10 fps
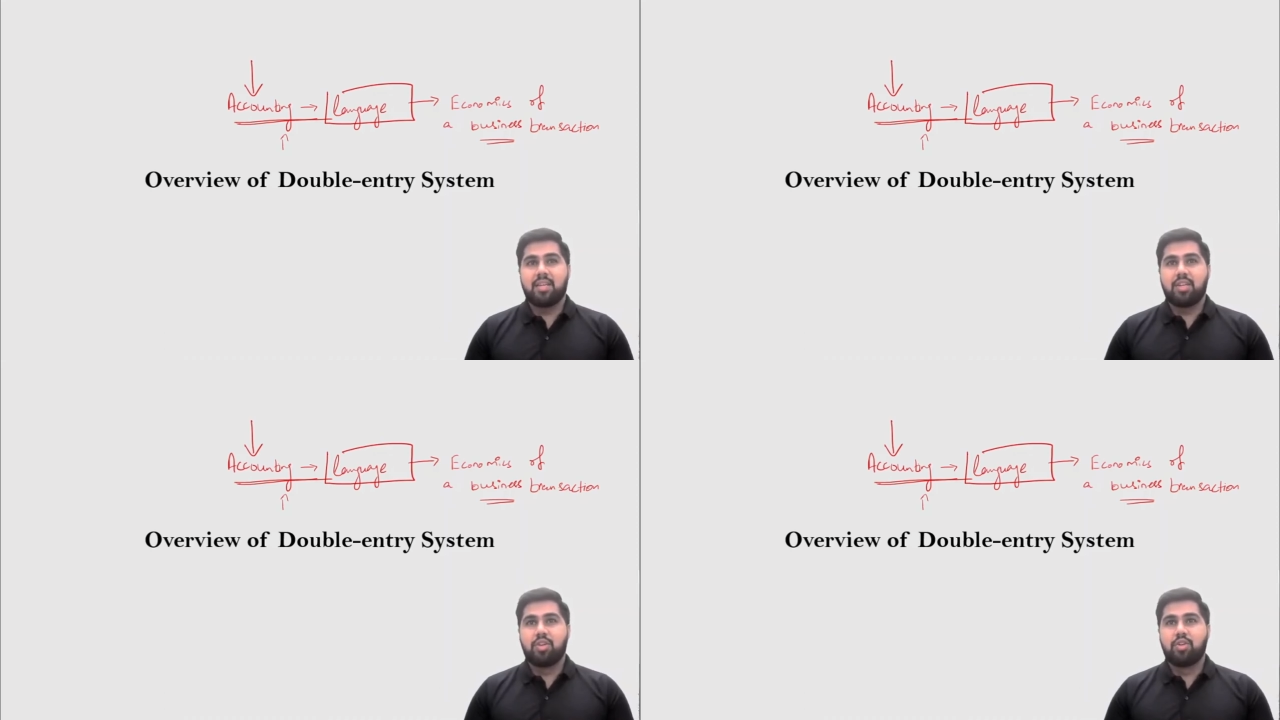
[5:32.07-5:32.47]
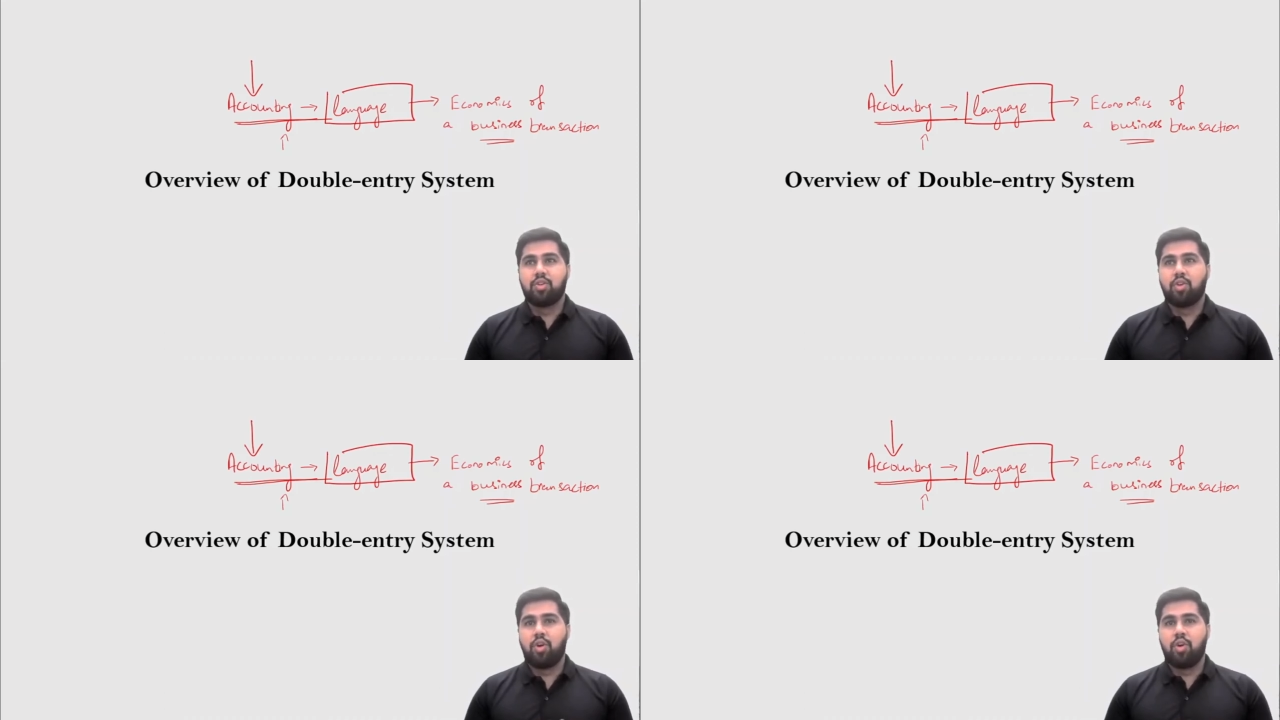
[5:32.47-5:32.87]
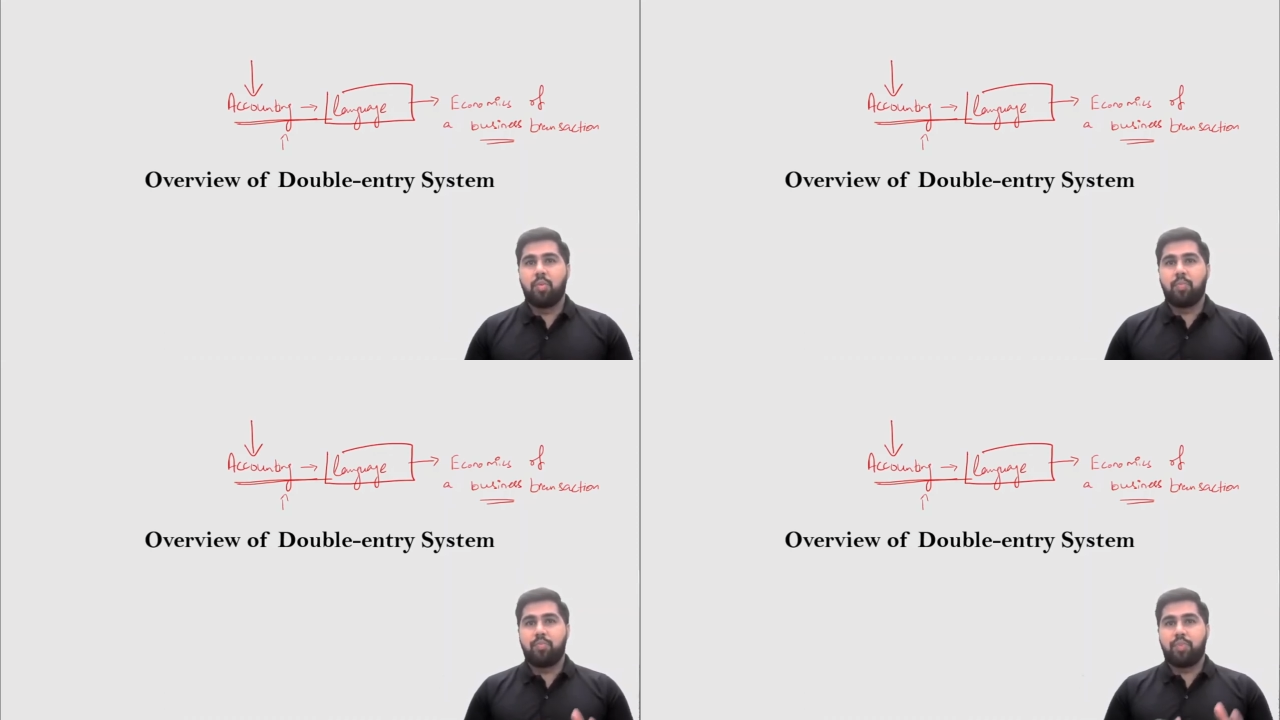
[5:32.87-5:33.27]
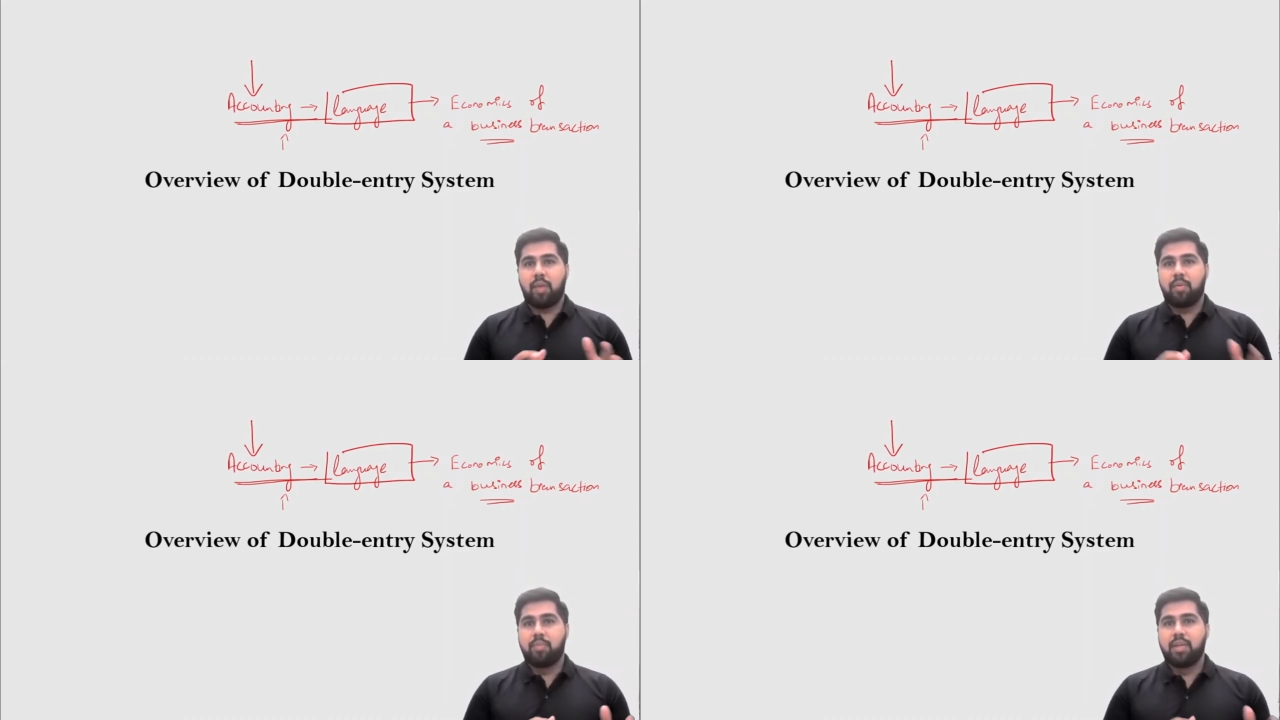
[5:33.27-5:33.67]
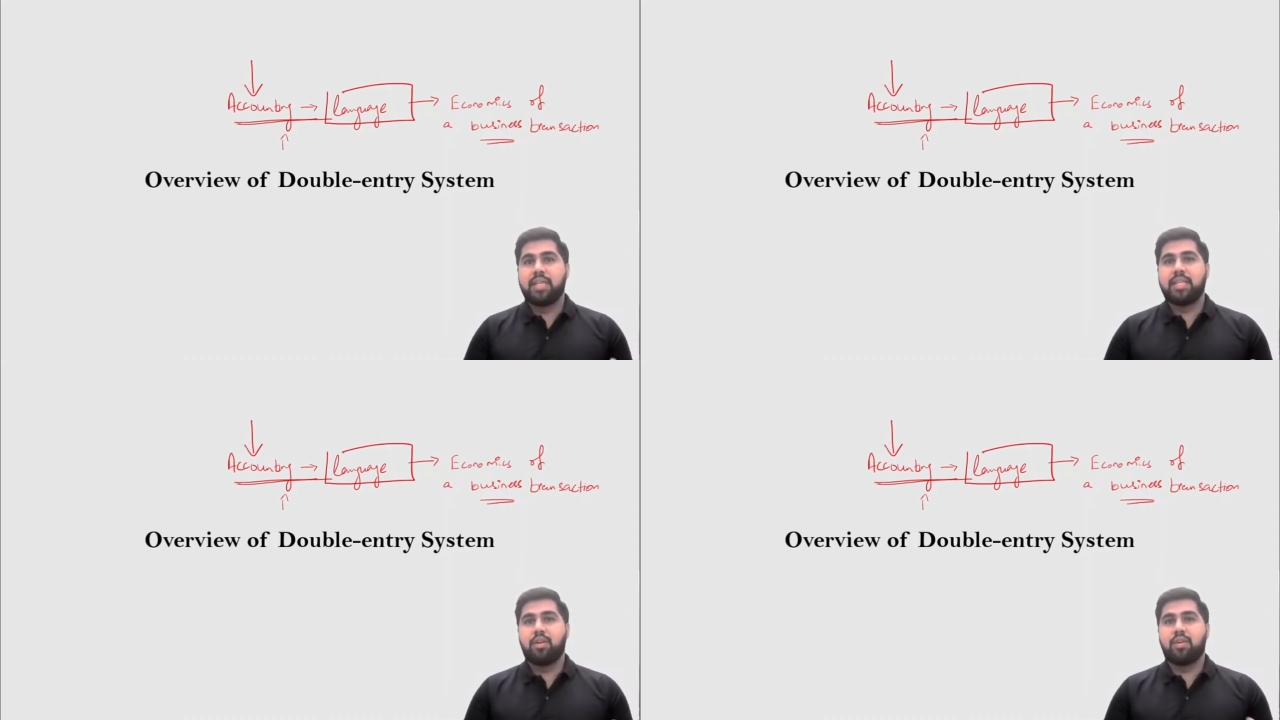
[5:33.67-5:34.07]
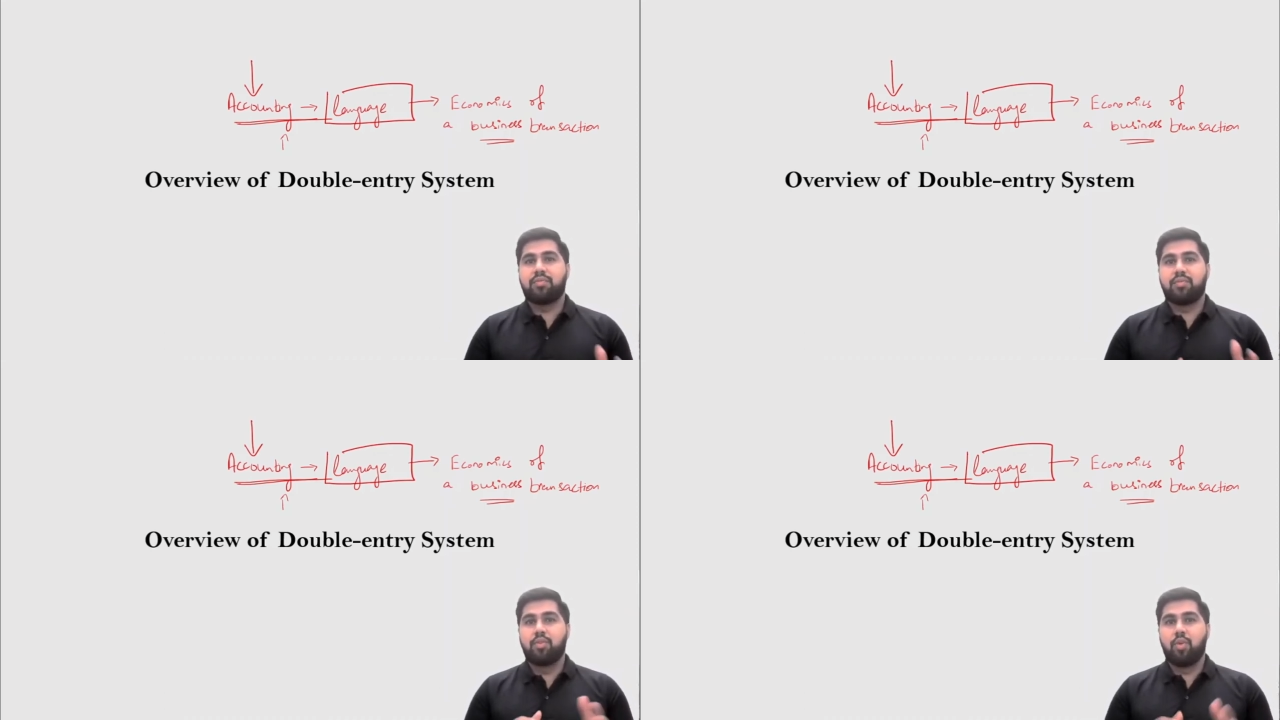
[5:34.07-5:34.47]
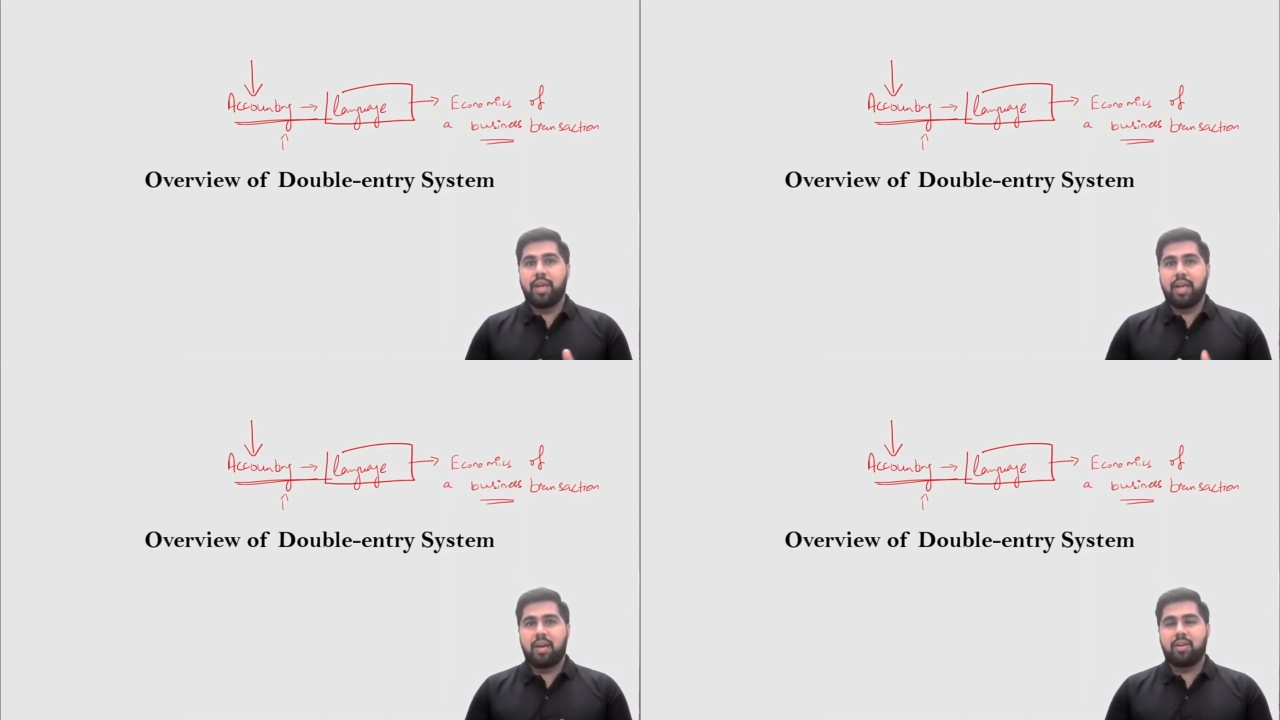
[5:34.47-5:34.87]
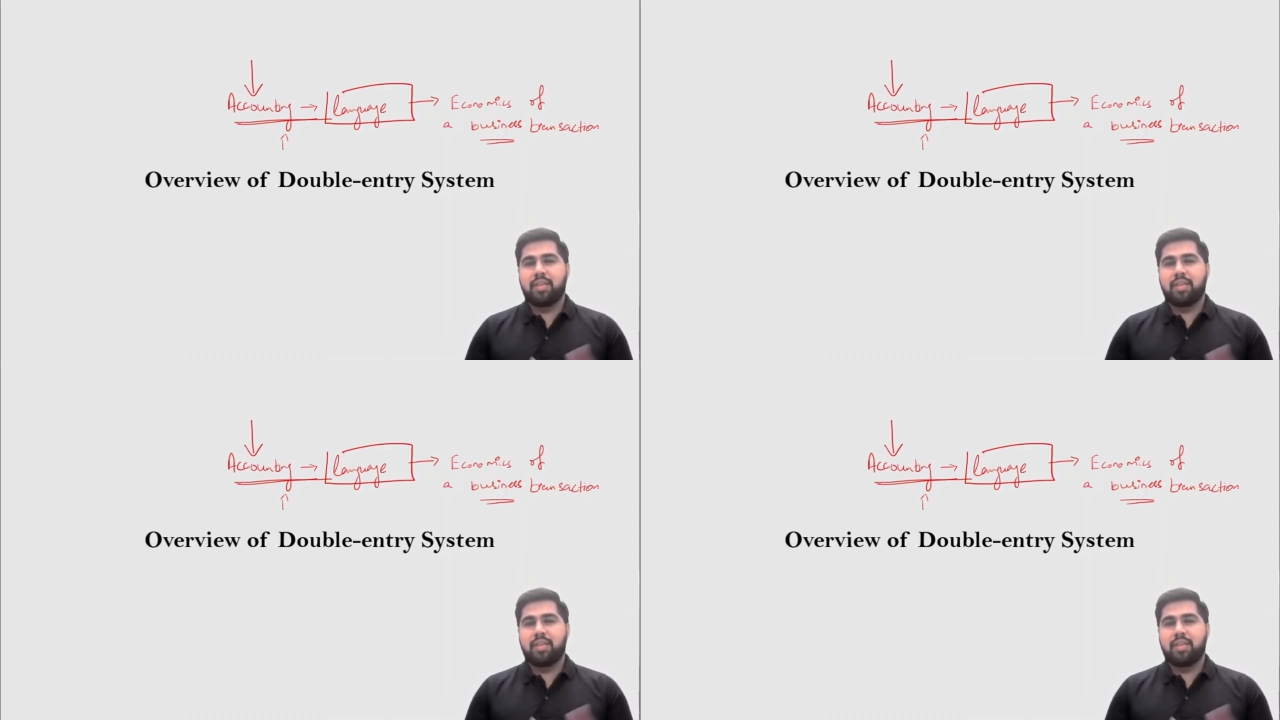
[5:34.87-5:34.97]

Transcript: no probability of going out.